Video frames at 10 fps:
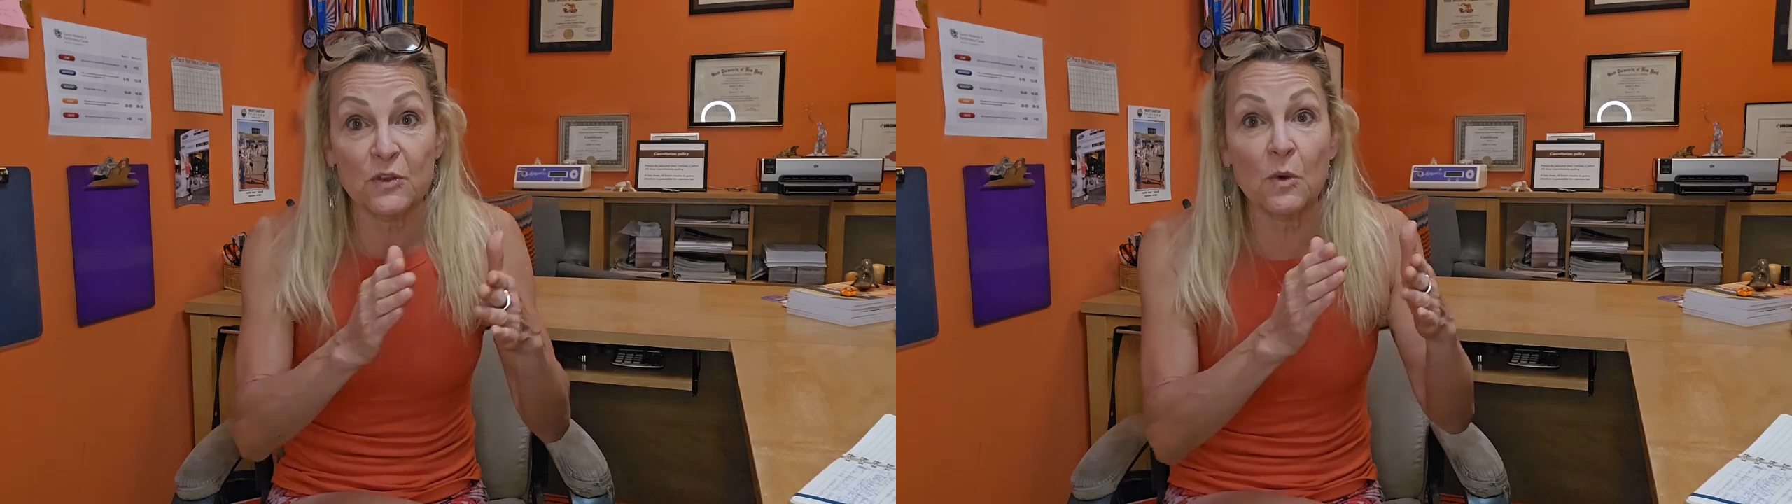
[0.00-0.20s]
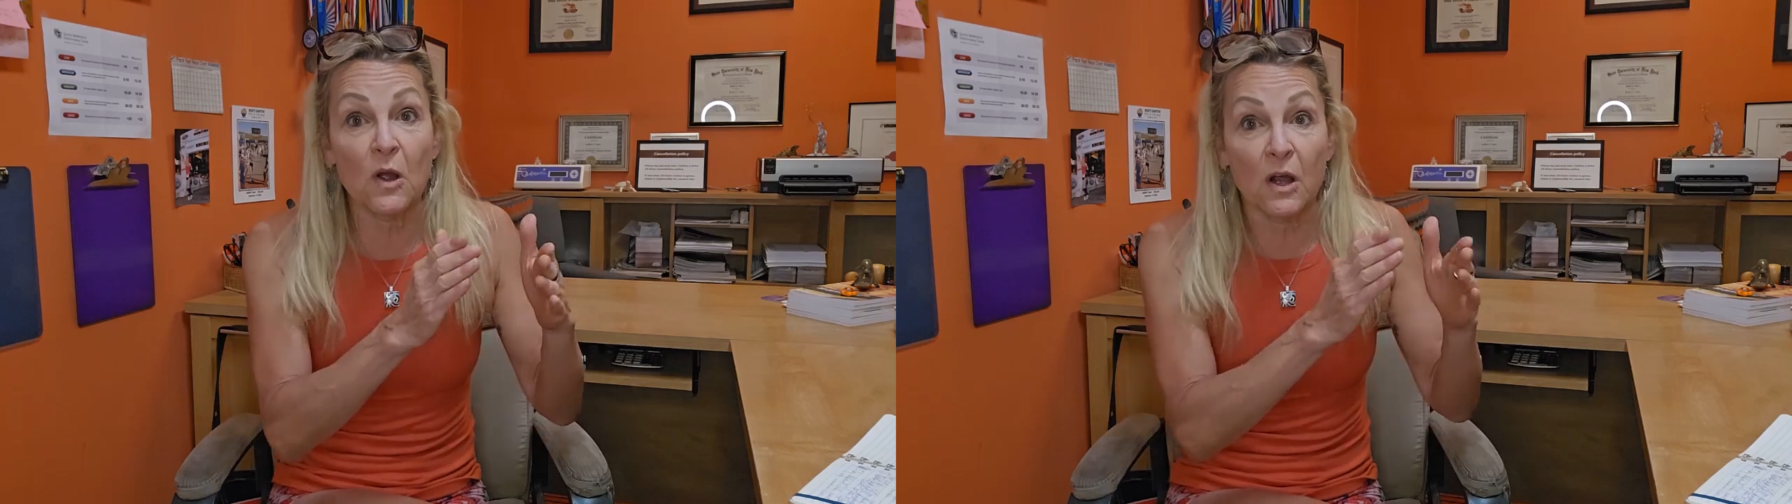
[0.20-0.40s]

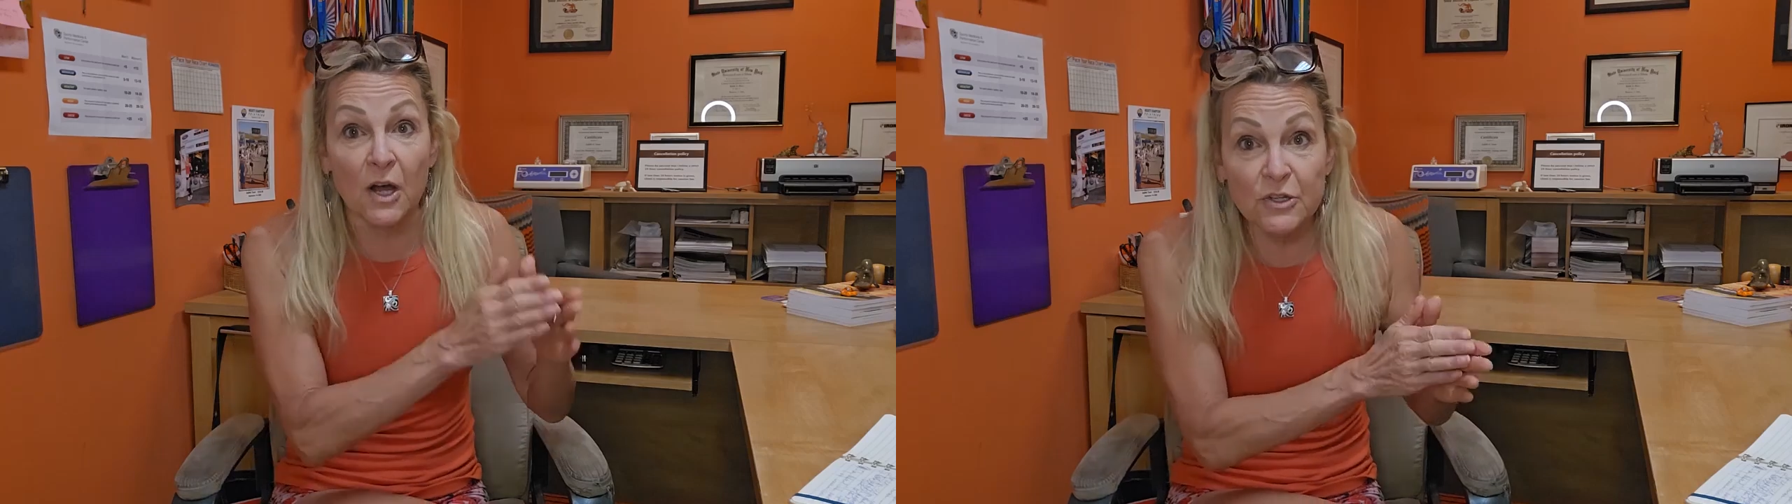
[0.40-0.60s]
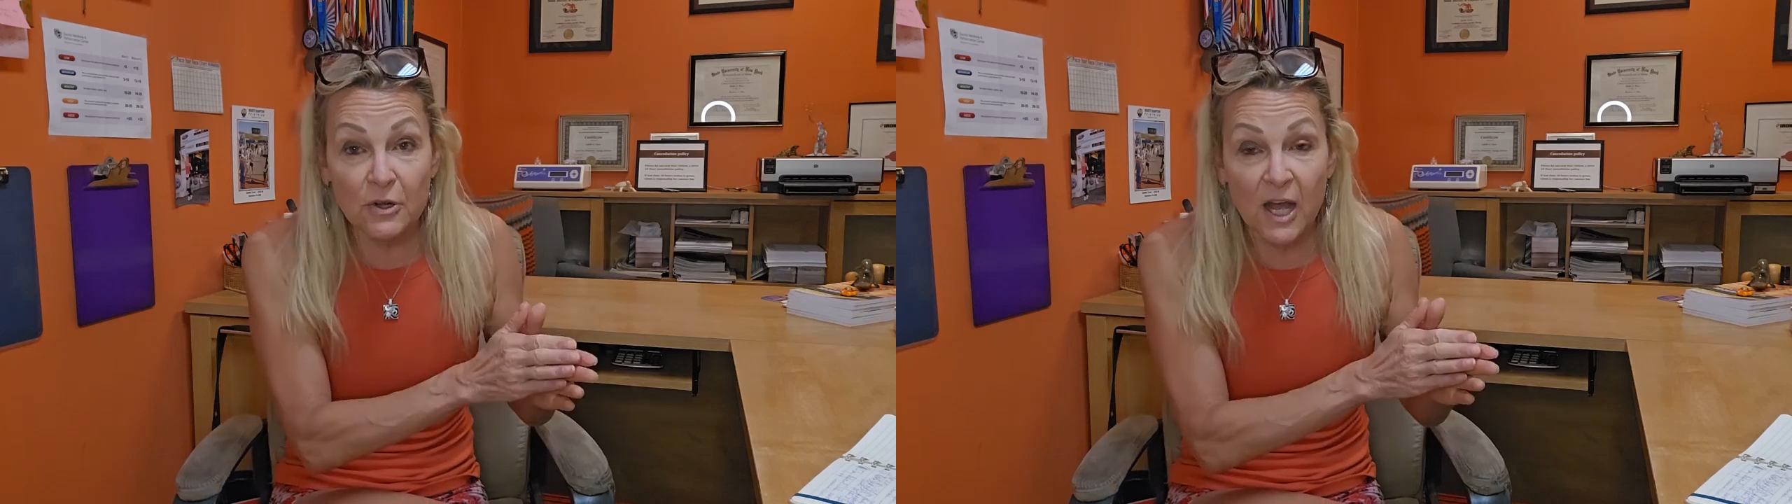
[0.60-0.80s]
you are
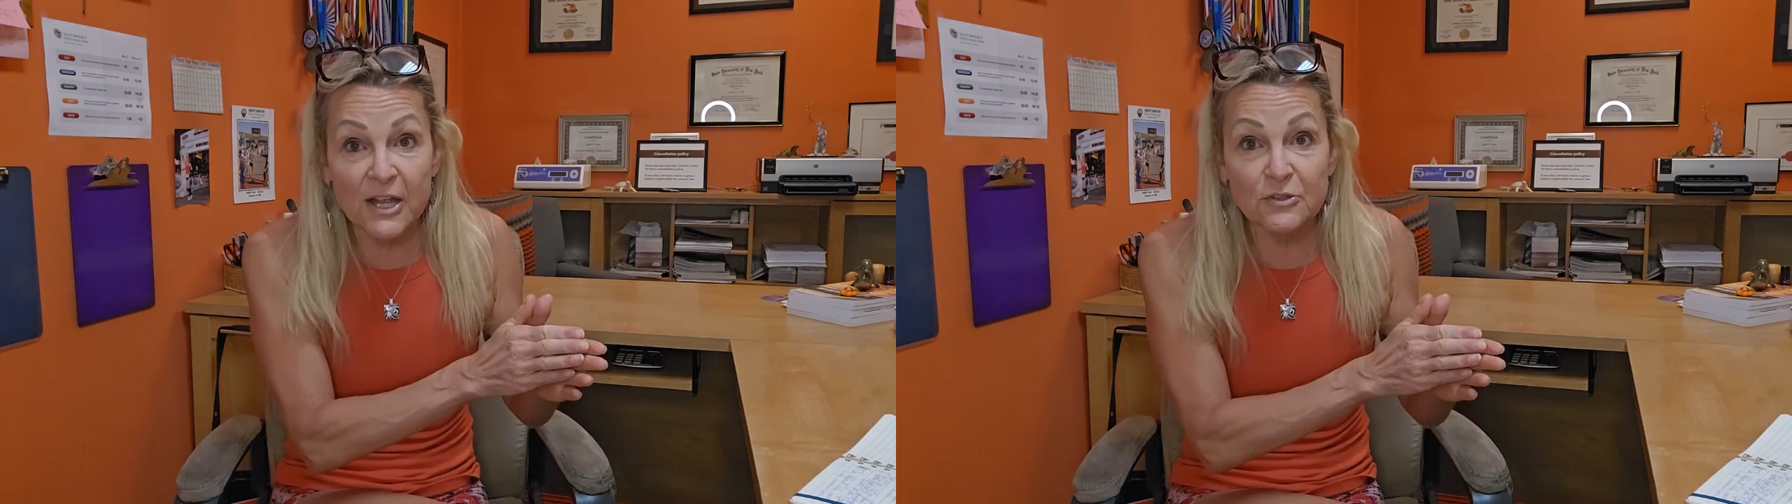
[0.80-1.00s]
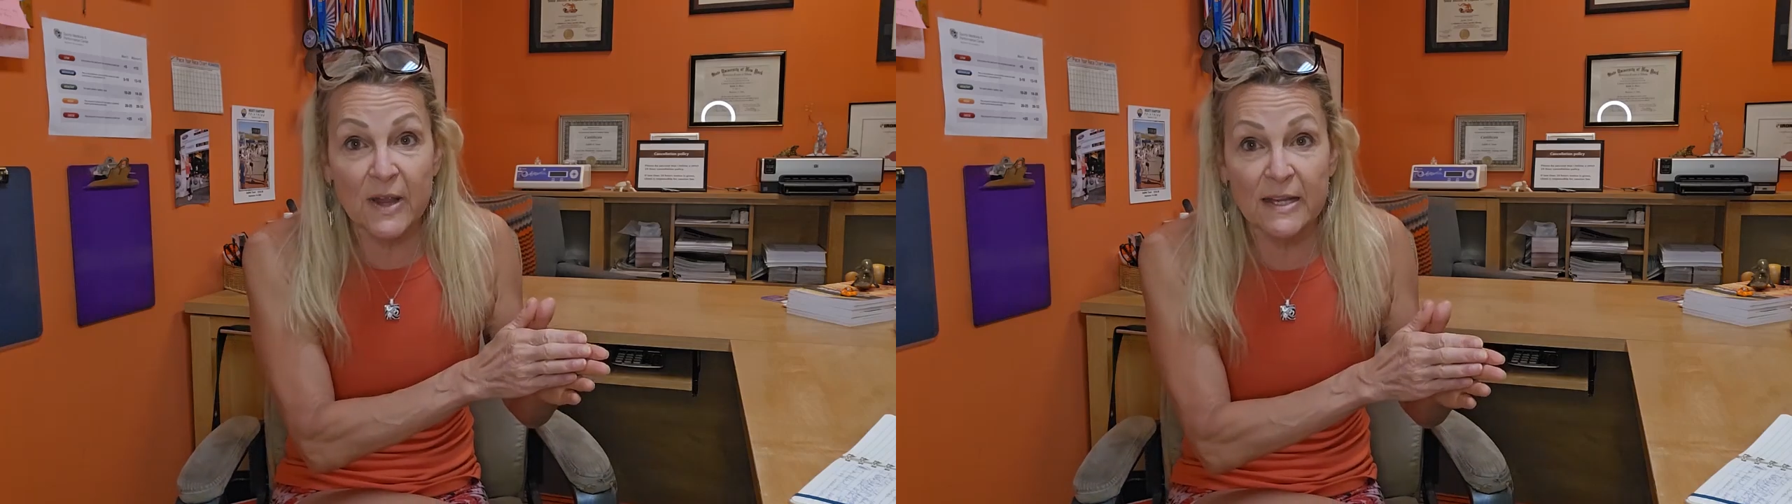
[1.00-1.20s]

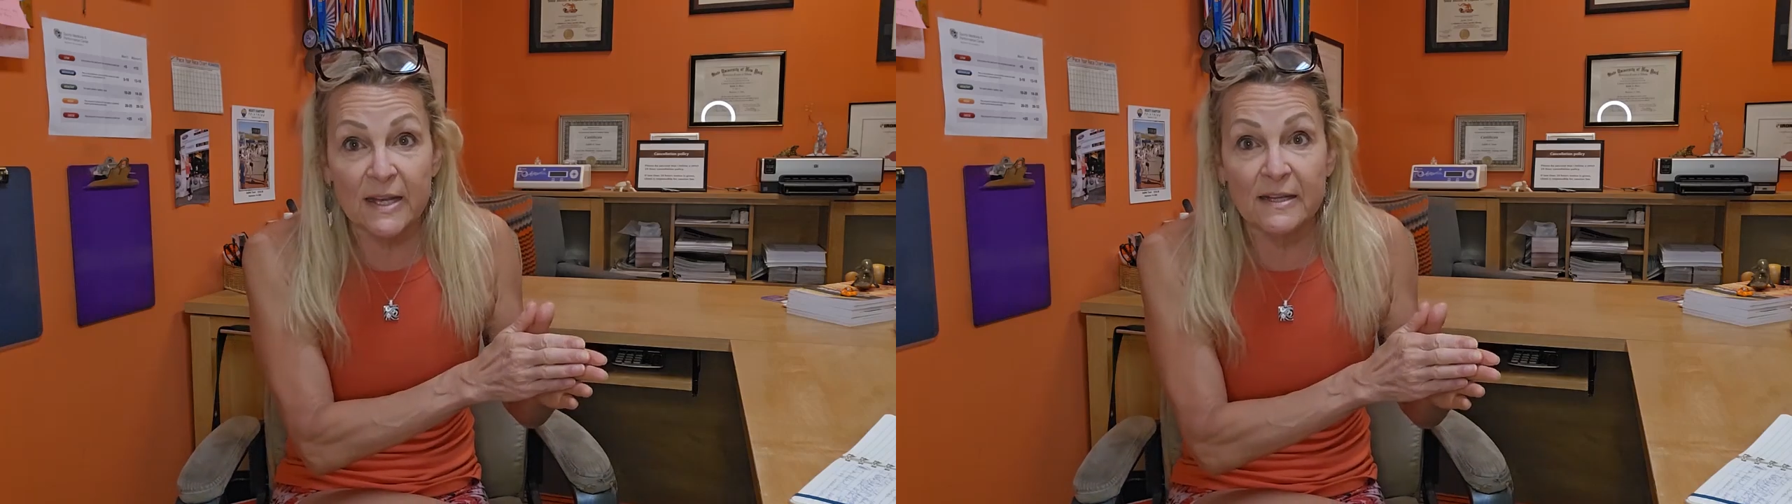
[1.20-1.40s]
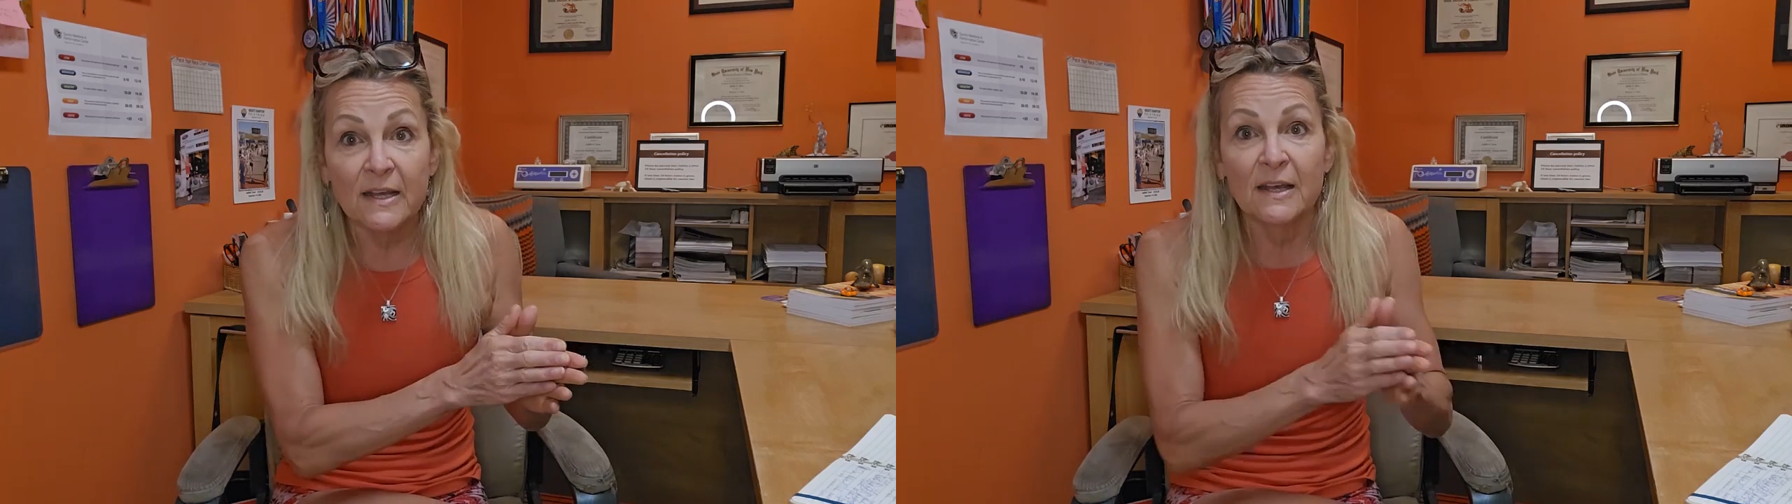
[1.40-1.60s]
underhydrated,